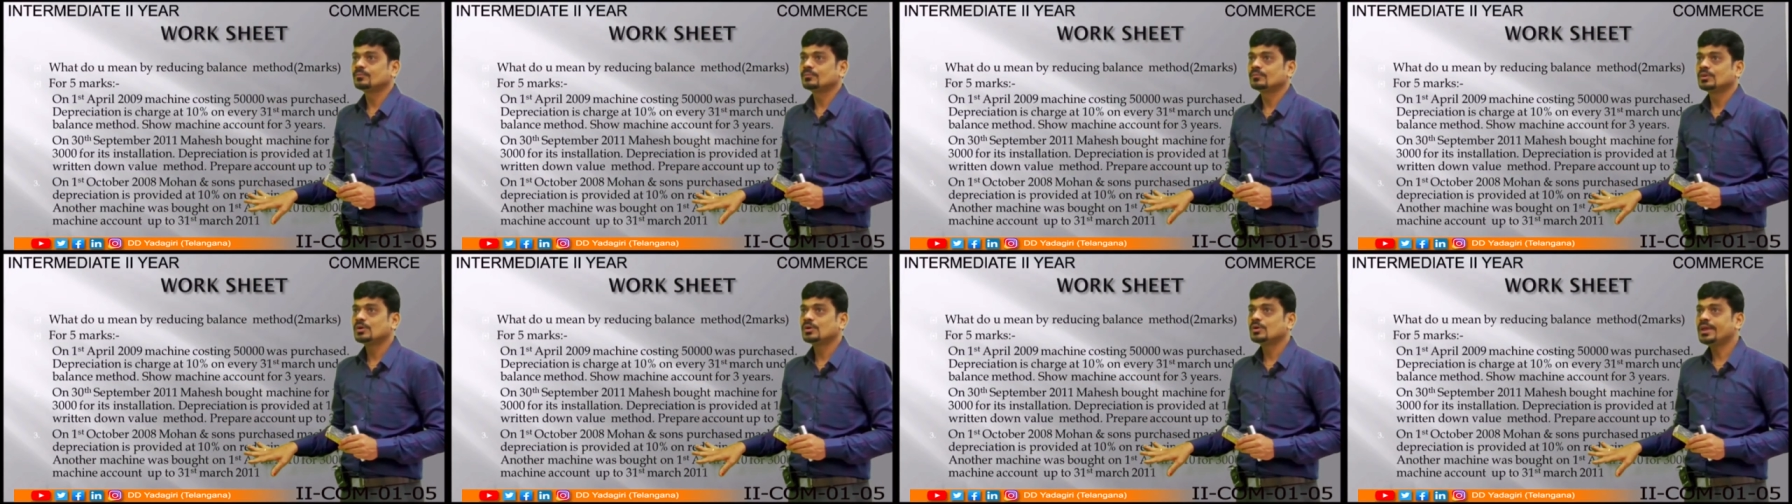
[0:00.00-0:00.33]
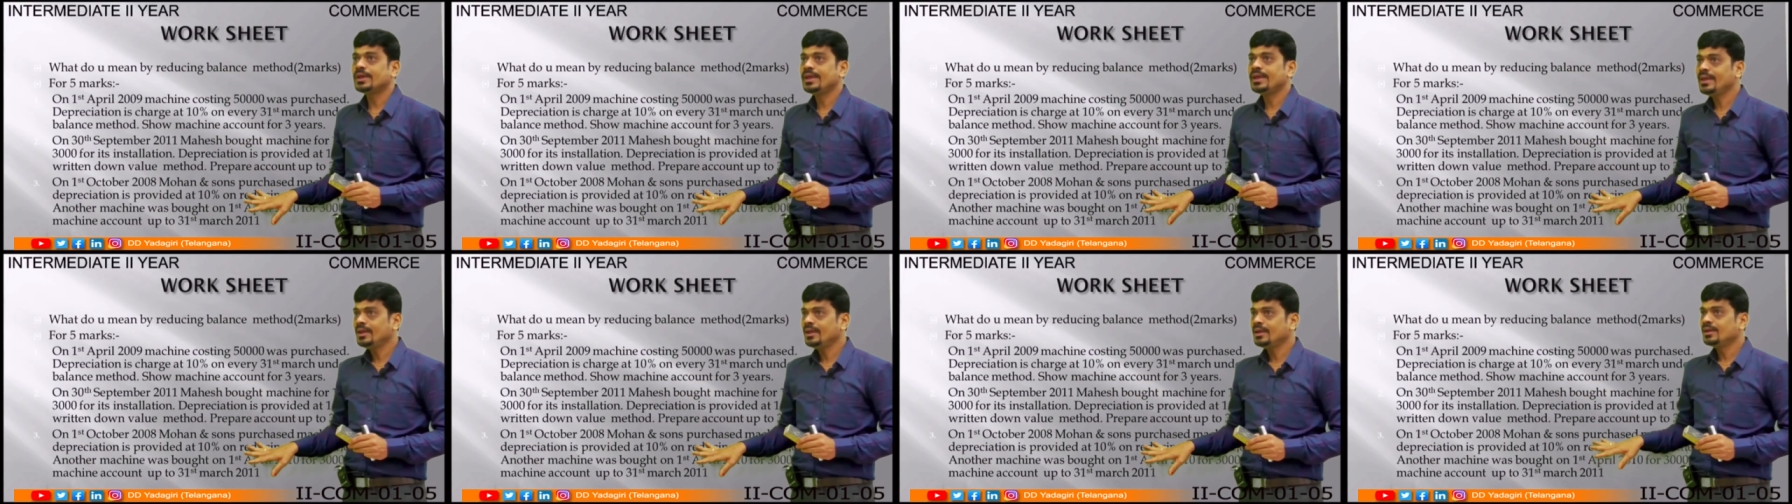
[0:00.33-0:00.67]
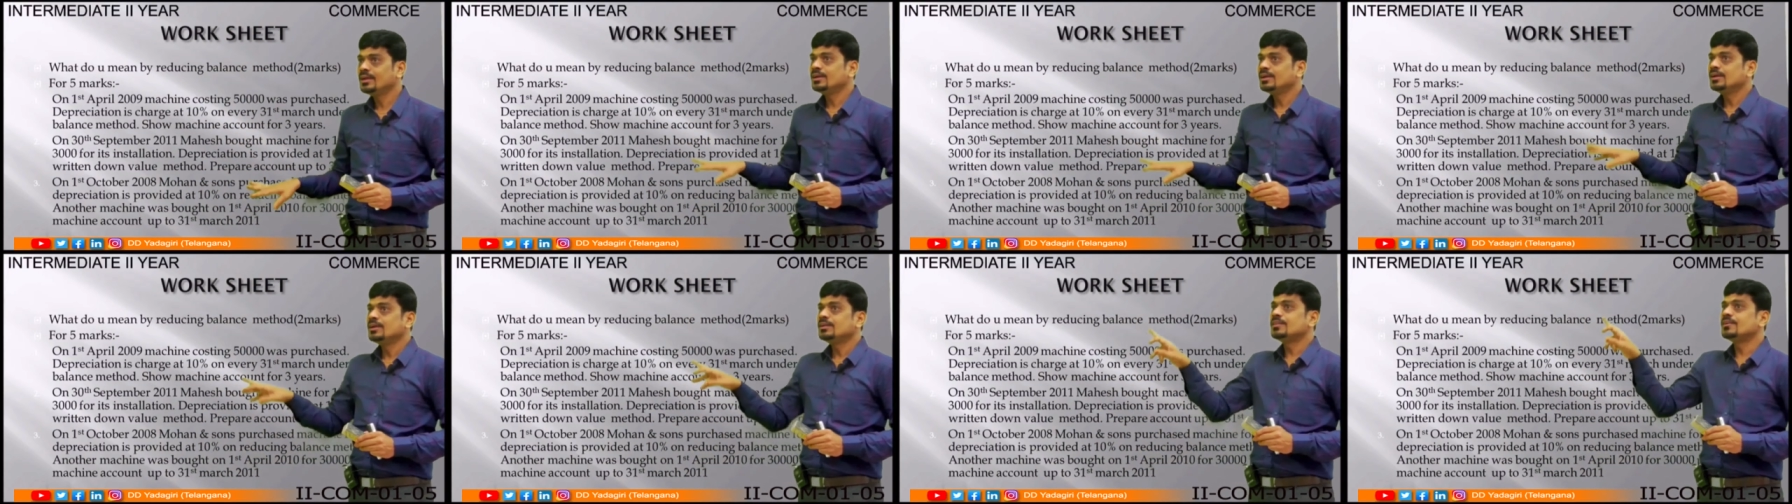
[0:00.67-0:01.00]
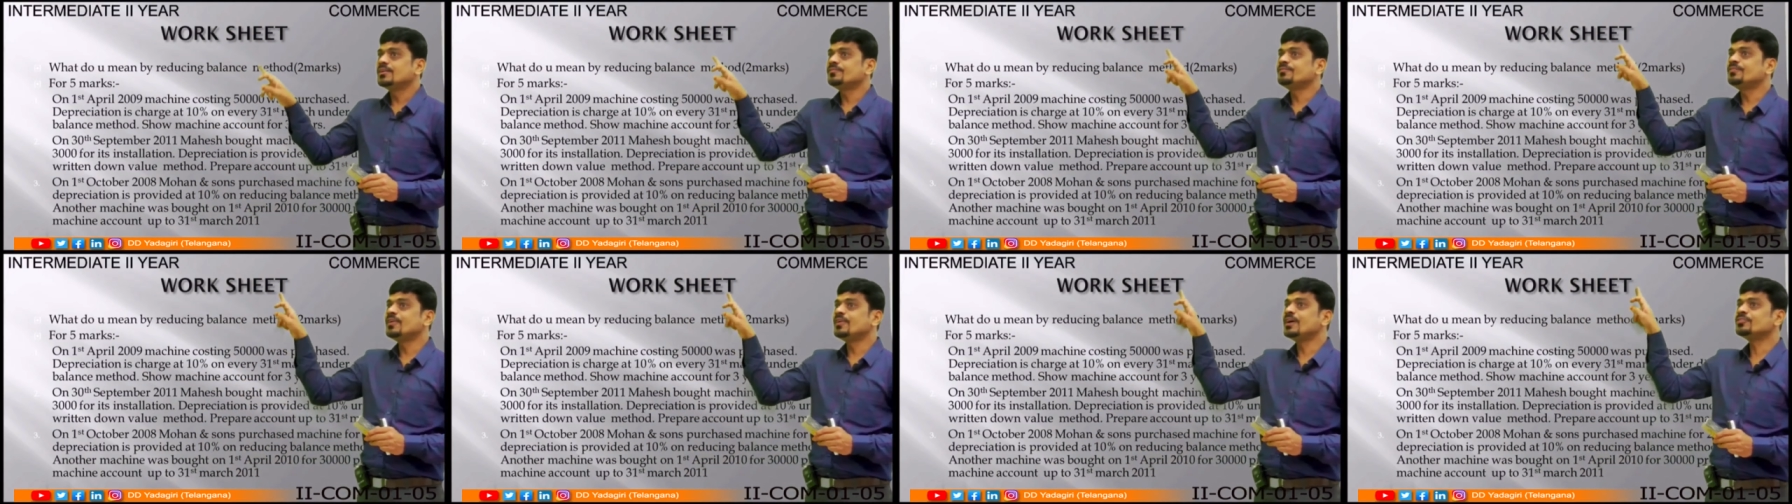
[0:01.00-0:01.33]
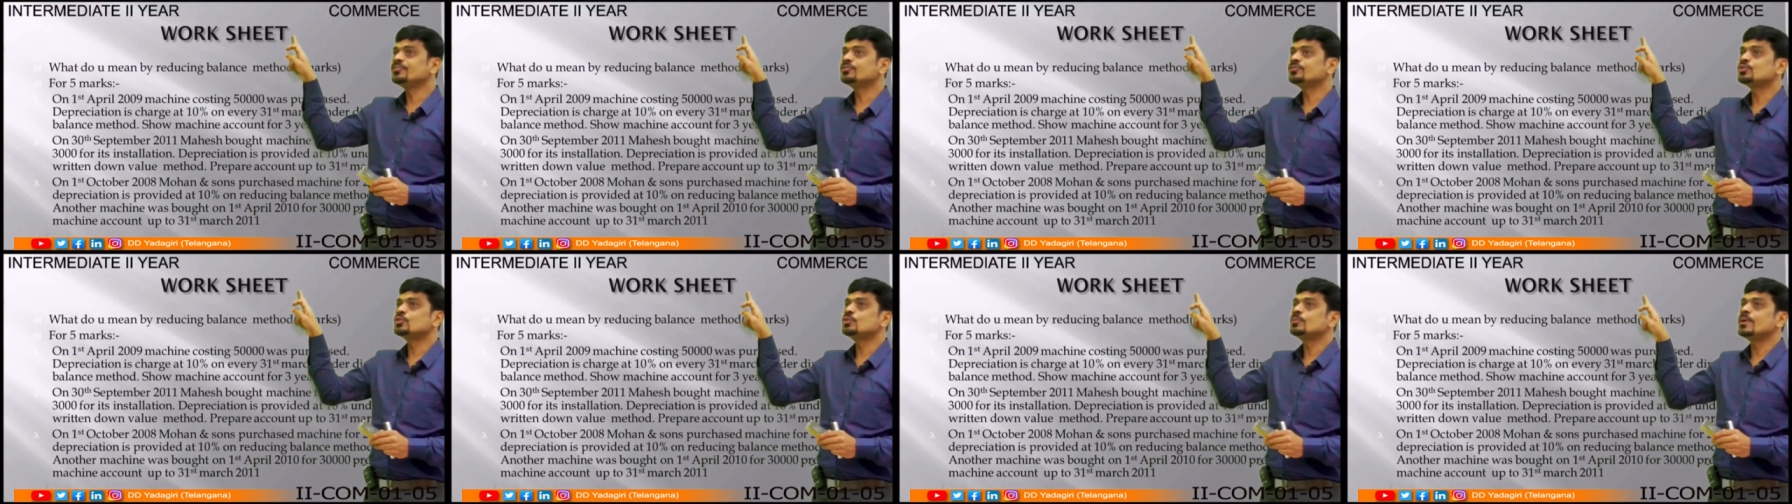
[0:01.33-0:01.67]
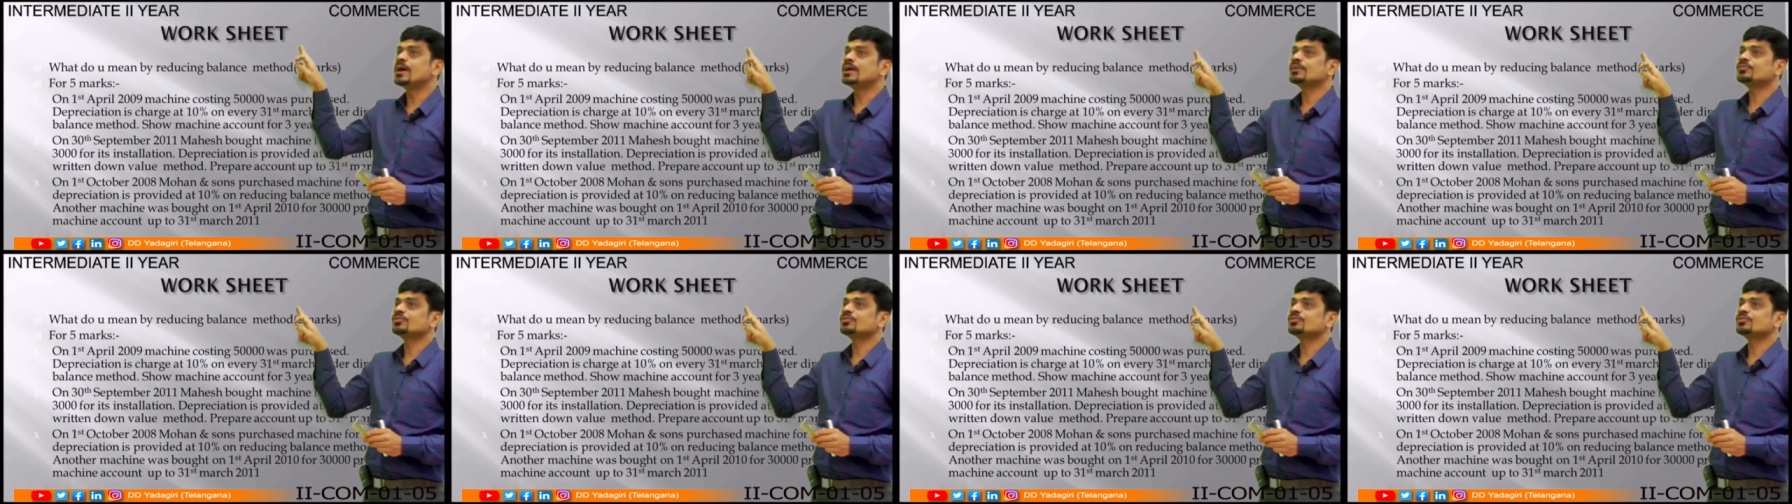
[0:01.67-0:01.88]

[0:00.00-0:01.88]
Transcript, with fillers: Okay, the first two marks